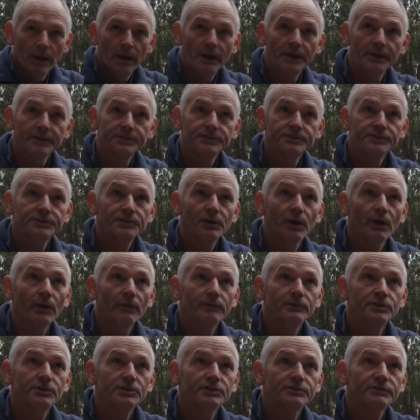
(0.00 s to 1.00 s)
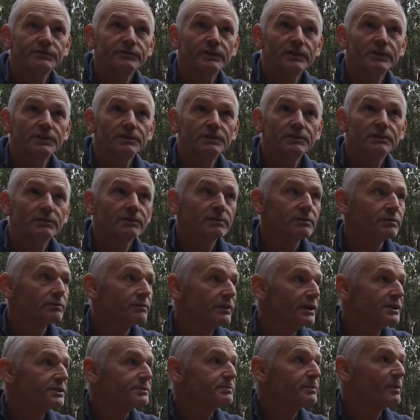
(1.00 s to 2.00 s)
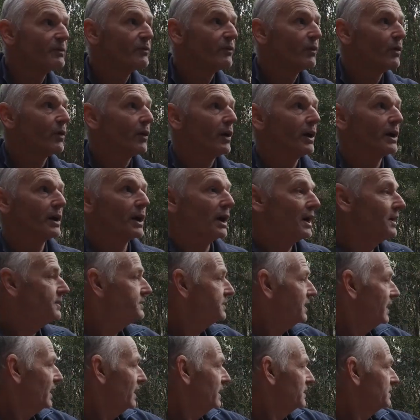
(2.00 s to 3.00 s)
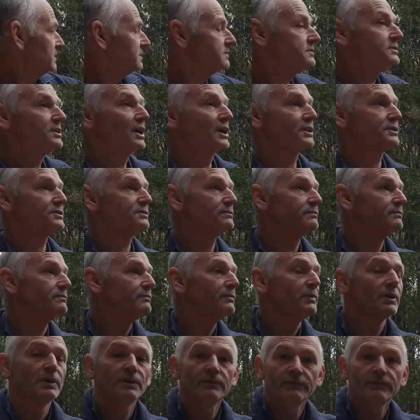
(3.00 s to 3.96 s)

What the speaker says: And it's time just for a little rest before I go down and take some